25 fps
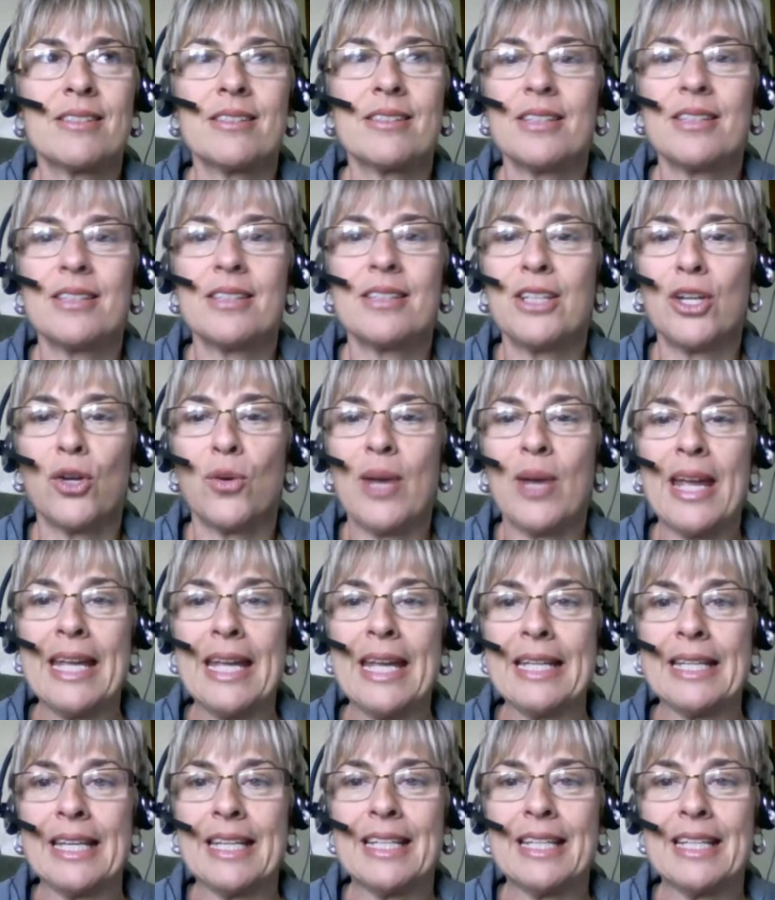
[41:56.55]

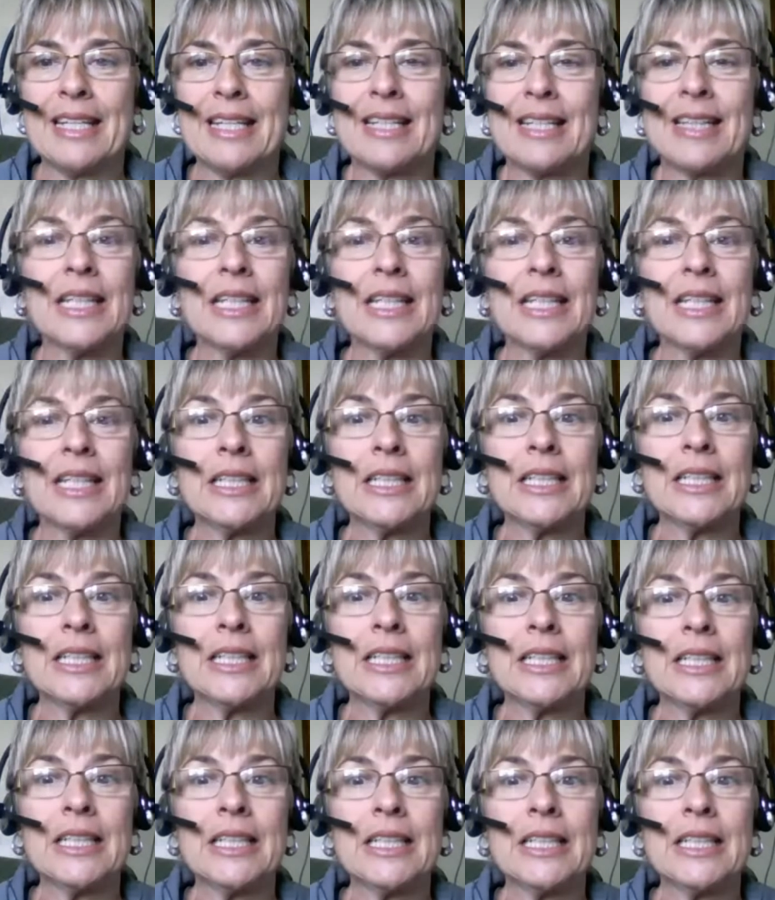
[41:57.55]
8 little
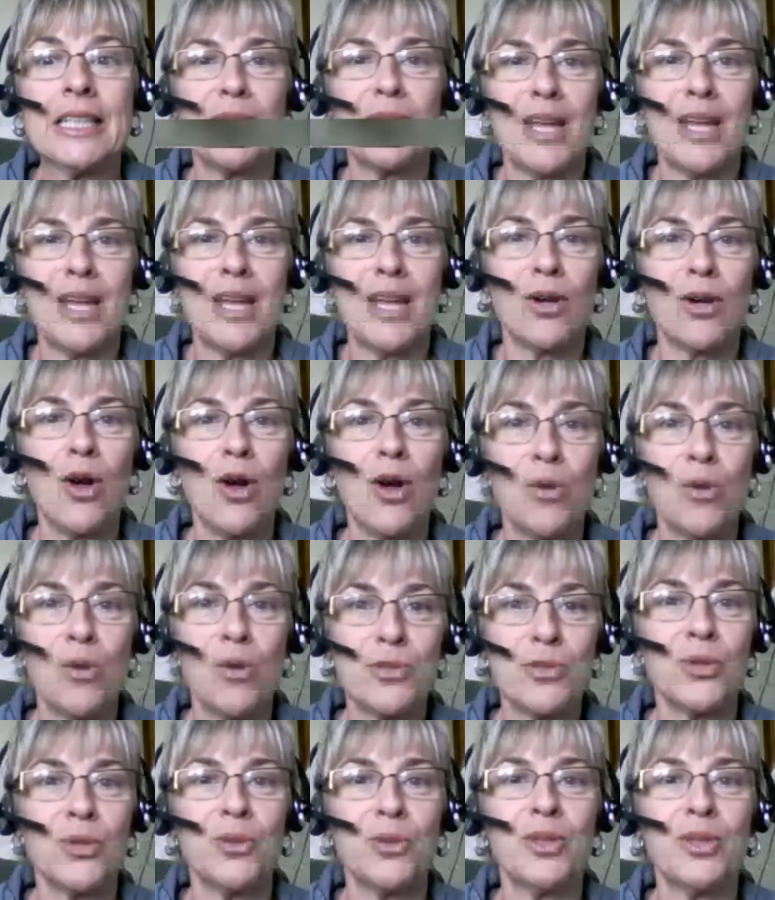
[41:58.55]
kids when they were
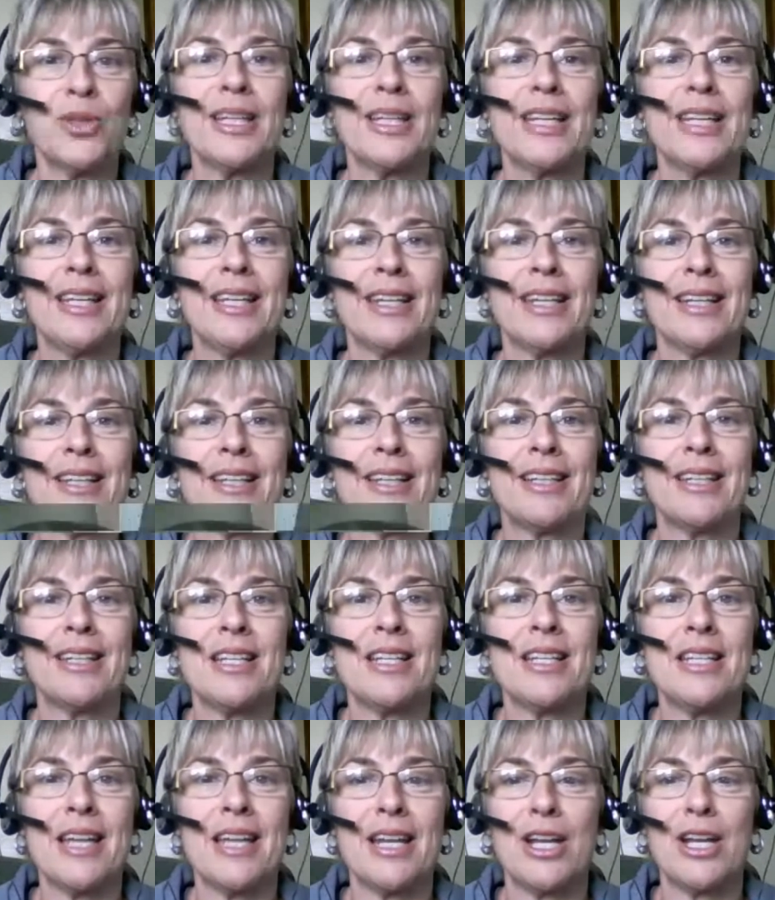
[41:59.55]
homeschooling
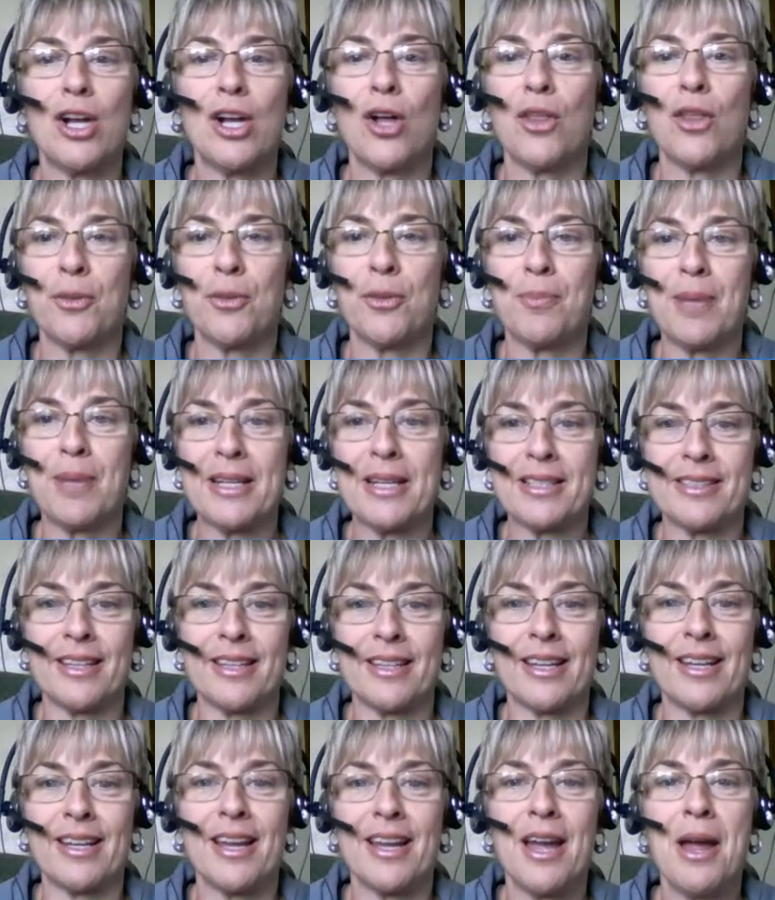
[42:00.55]
and getting all their
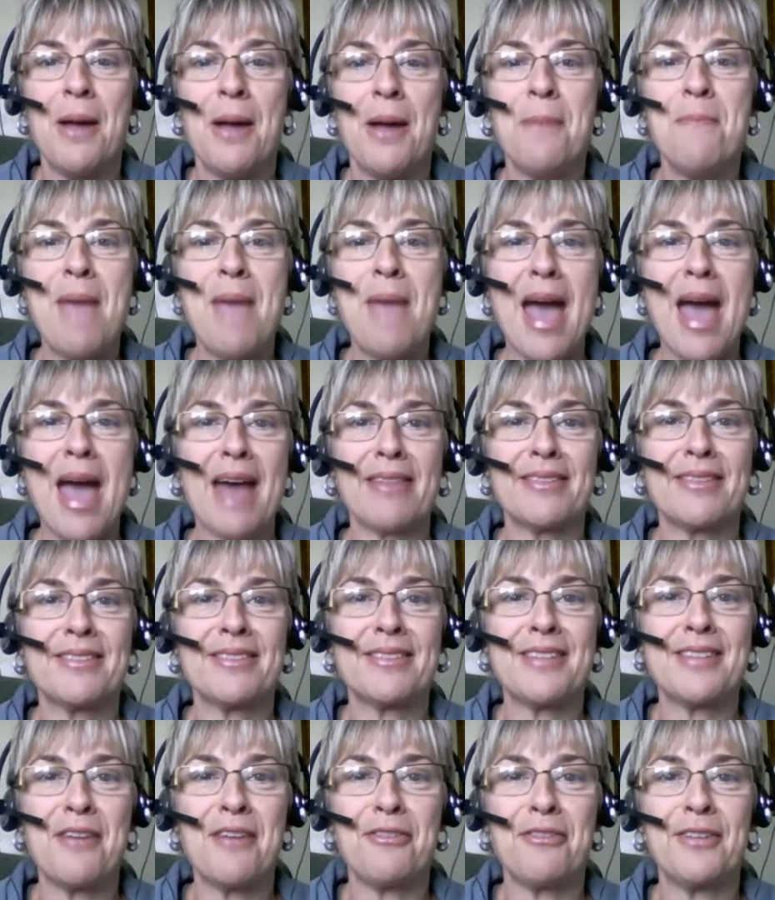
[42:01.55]
basic math
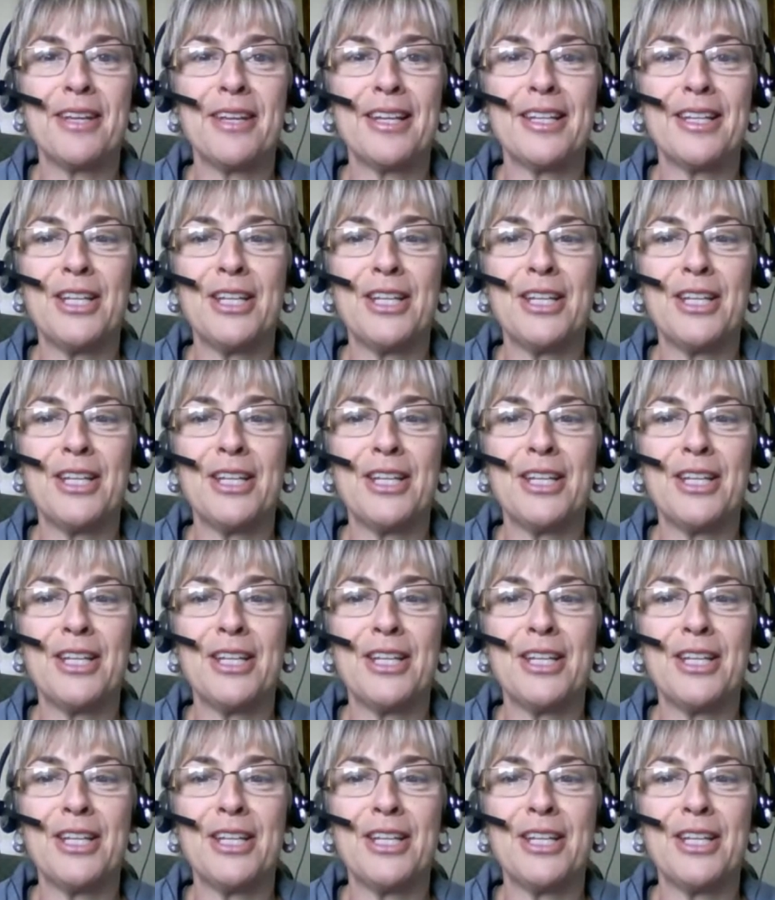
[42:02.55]
stuff in,